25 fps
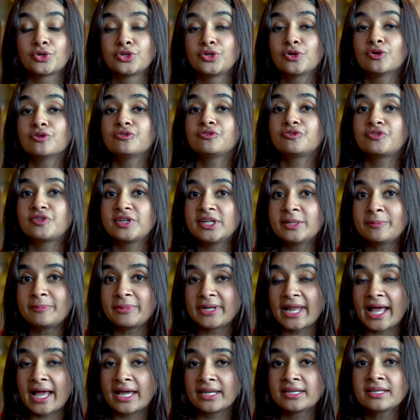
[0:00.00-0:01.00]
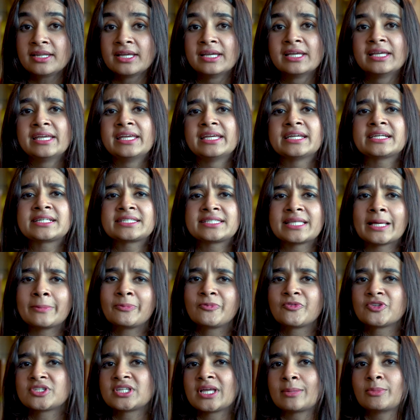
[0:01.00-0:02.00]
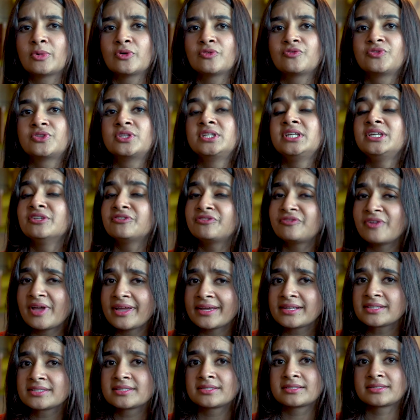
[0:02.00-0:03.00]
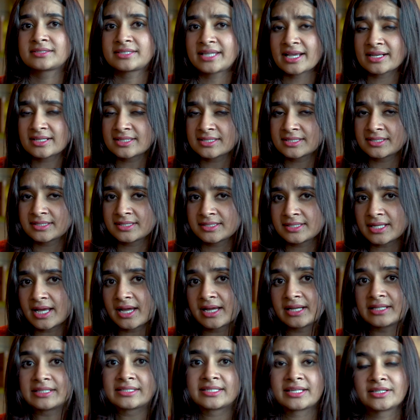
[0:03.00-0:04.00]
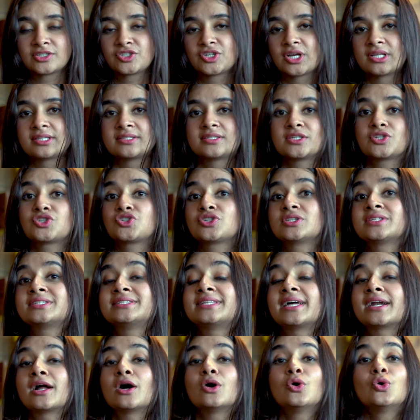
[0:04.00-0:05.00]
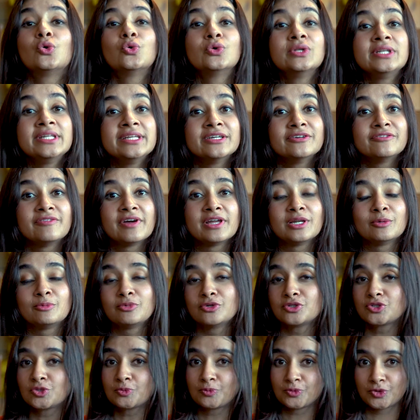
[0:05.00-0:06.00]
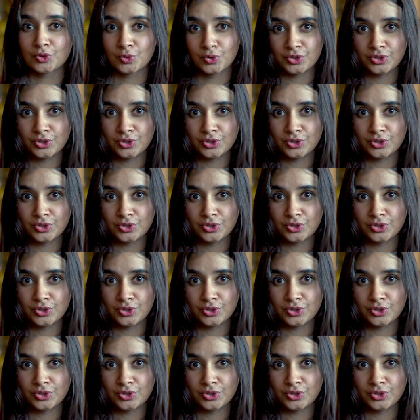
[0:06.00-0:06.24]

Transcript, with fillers: on your free plan except for some of the effects, text styles and transitions that are only available to pro